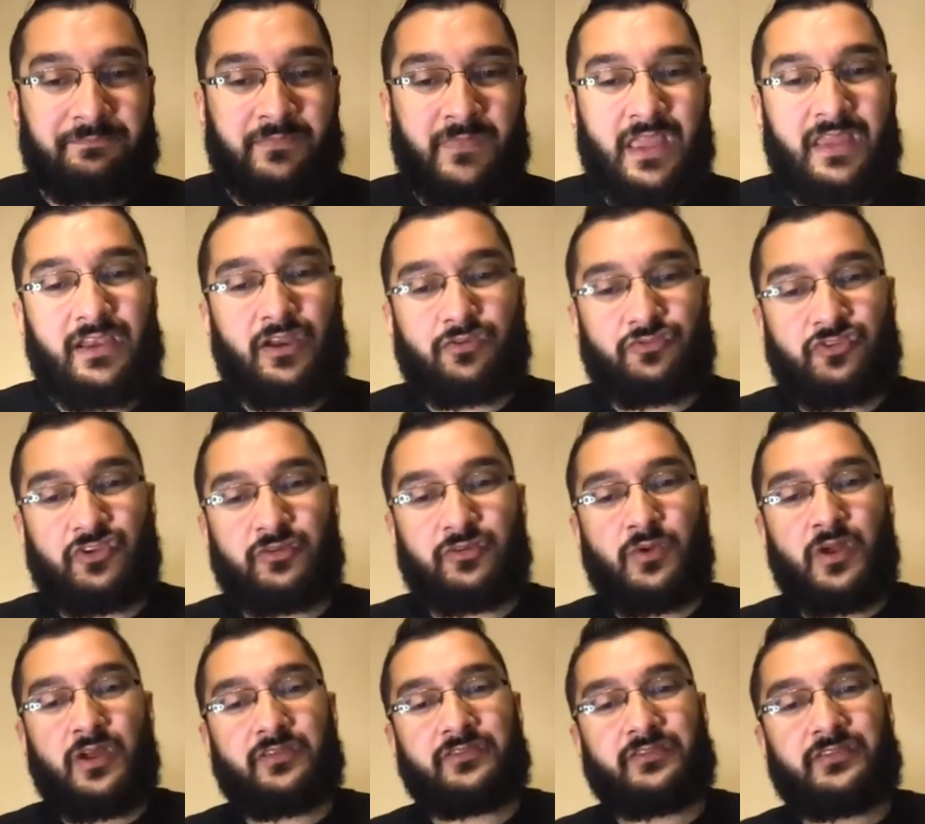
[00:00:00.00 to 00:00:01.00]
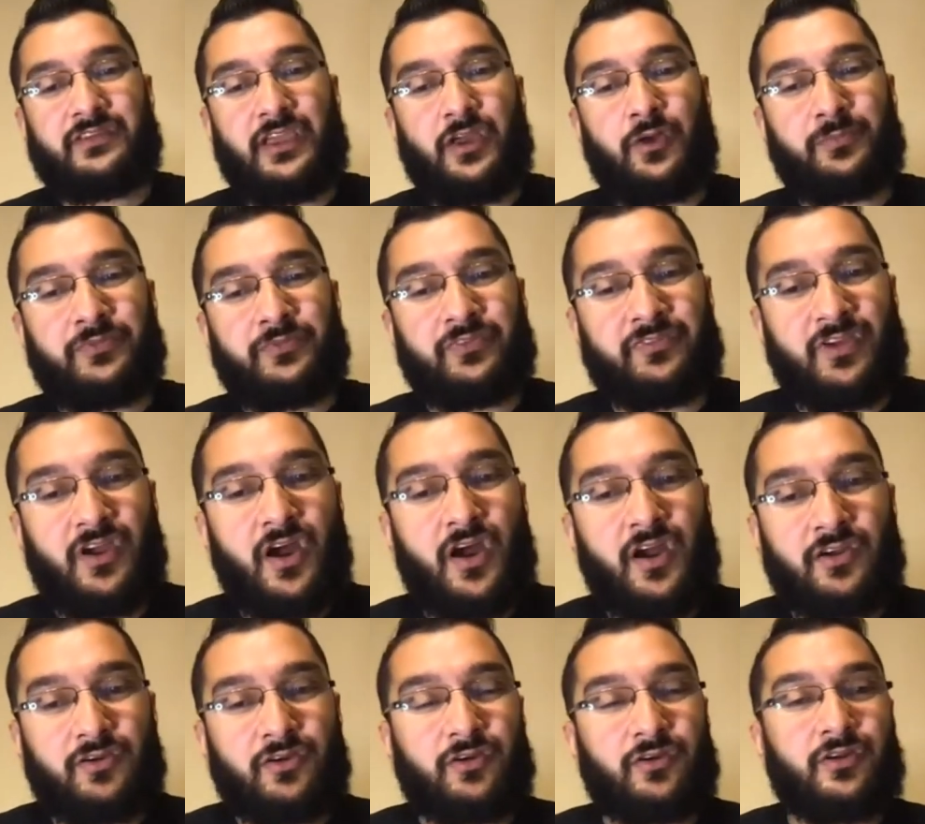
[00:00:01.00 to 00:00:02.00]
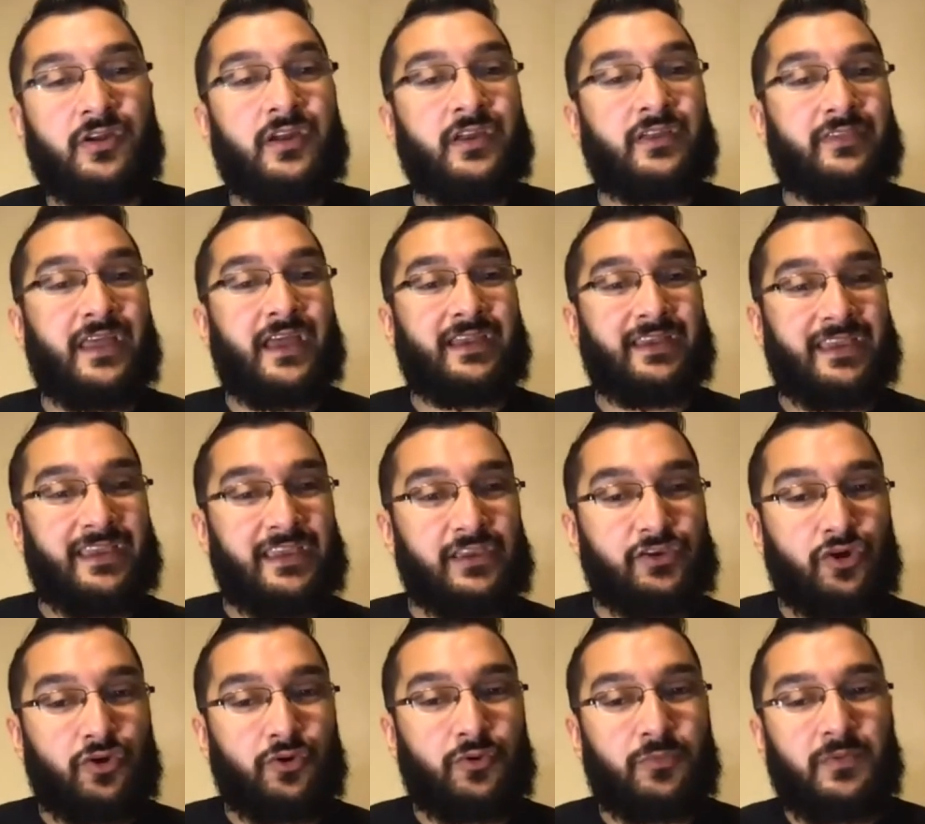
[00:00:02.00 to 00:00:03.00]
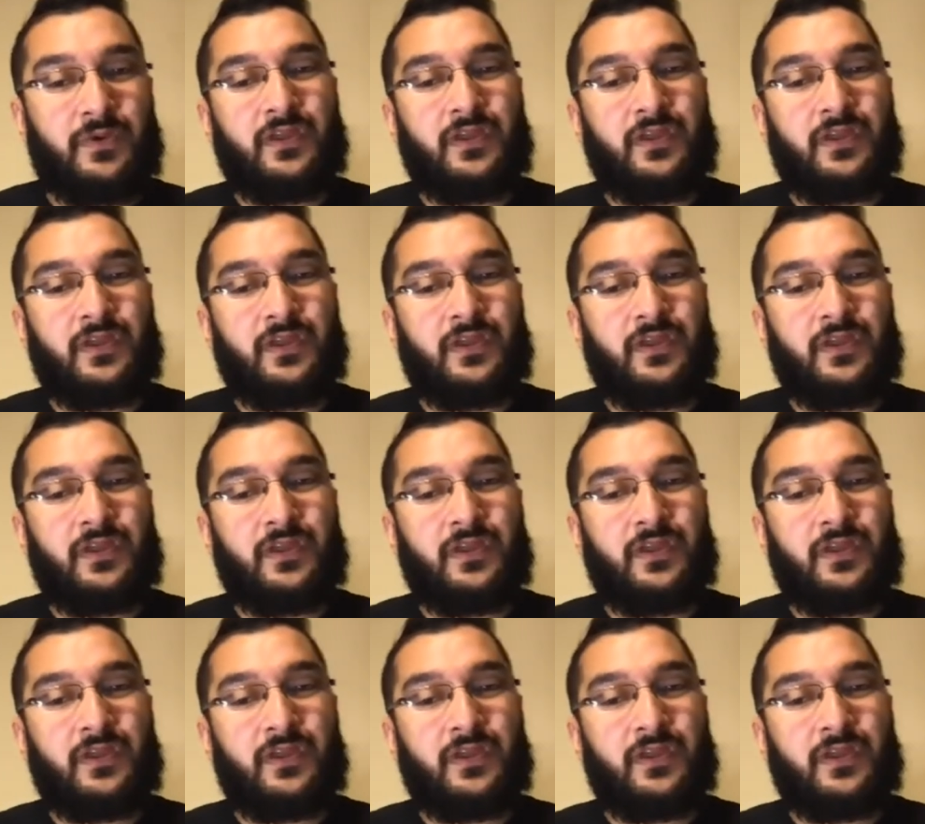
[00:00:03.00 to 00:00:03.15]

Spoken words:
And our generosity helps us conquer that ego